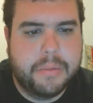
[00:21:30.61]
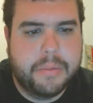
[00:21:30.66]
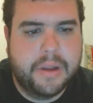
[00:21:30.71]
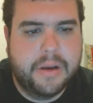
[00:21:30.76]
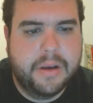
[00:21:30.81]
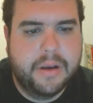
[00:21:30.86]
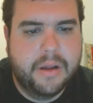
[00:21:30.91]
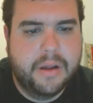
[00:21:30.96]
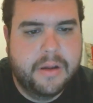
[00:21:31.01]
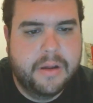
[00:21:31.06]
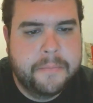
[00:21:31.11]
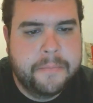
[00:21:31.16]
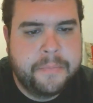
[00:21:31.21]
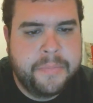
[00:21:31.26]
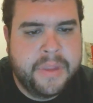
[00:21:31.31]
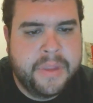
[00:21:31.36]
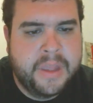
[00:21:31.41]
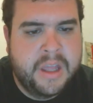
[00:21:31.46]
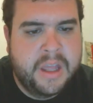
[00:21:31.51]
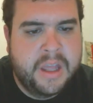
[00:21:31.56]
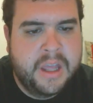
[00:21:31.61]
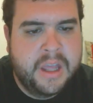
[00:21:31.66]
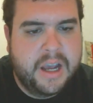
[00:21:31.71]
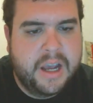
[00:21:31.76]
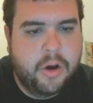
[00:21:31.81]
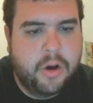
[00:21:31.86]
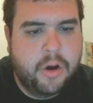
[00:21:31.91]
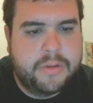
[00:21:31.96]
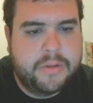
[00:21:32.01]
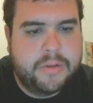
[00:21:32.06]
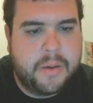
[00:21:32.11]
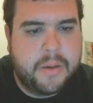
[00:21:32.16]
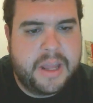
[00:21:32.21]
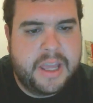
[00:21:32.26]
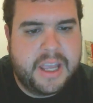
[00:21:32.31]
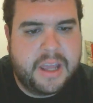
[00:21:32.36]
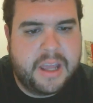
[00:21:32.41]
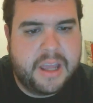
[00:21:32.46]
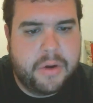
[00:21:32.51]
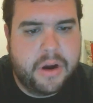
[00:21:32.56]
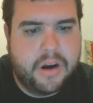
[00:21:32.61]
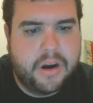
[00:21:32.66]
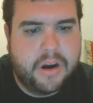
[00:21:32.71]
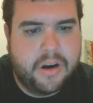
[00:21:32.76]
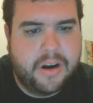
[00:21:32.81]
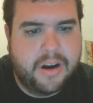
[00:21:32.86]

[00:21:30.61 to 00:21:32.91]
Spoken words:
But I hope Dominique and Mark